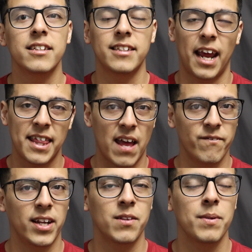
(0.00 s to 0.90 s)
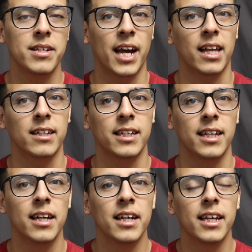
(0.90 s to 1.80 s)
stay in that victim
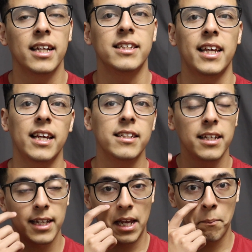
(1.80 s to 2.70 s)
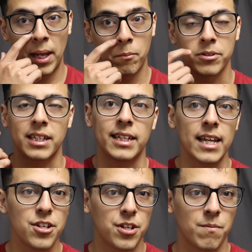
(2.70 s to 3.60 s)
mentality. It's easy to get people's
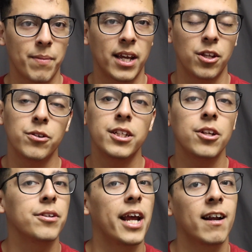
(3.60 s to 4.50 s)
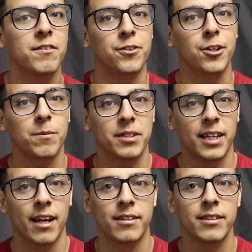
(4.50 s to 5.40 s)
attention by using your negative
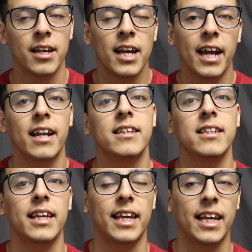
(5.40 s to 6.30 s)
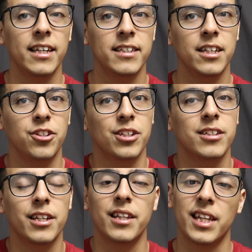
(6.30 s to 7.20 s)
circumstance. And it's easy
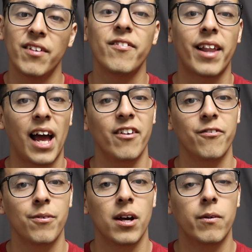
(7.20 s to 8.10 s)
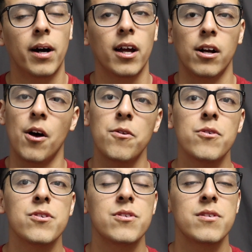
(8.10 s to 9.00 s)
just to live life while
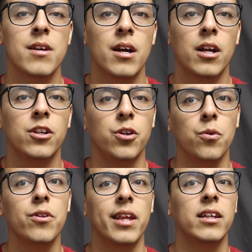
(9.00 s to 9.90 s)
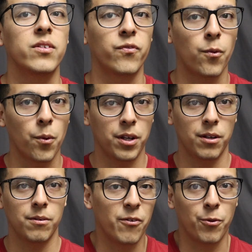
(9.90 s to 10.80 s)
others do things for
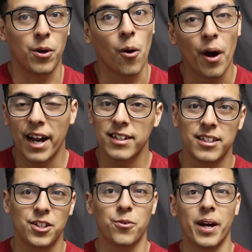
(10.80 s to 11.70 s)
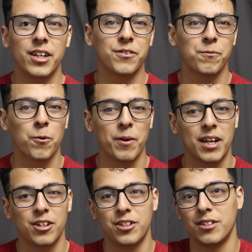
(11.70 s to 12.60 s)
you. If we all had a situation where we
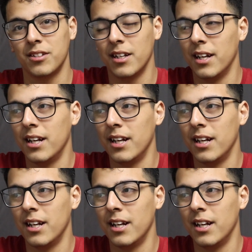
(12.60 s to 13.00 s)
could just